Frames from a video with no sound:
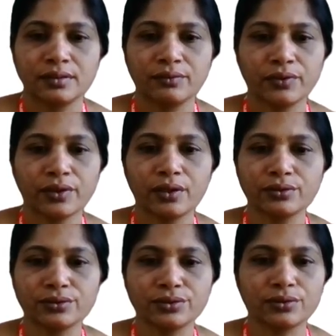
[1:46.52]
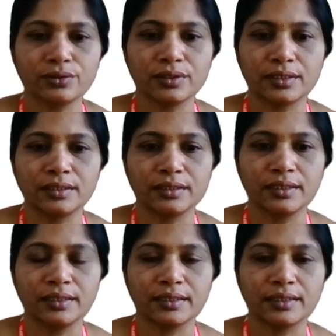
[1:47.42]
Then we have to show that
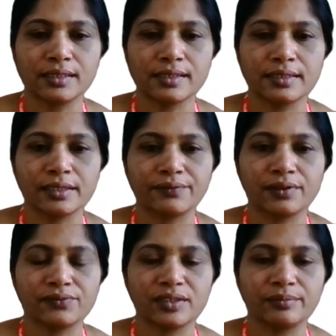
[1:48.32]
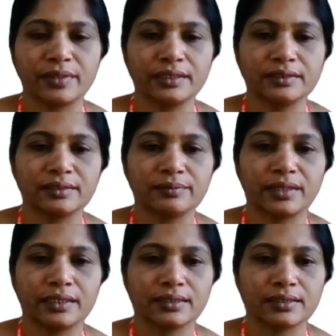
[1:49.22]
integral C f of z by z
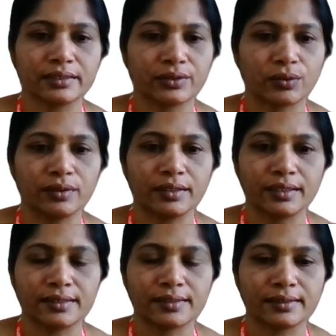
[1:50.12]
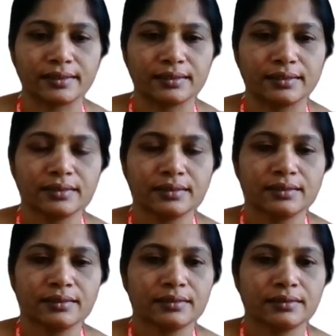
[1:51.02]
minus z naught dz
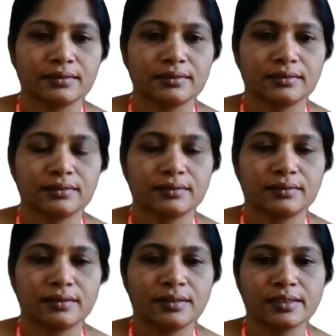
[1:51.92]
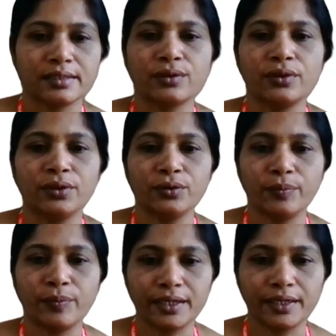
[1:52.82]
is equal to 2
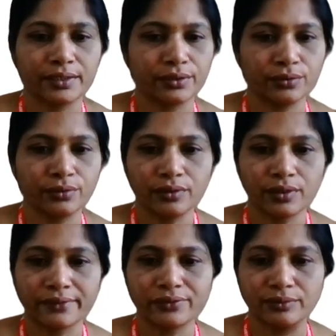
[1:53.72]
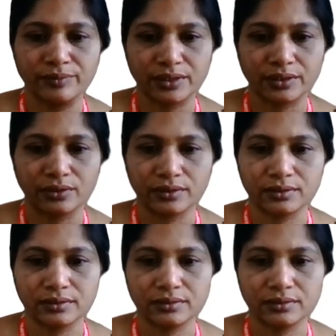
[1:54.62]
pi I into f of z naught.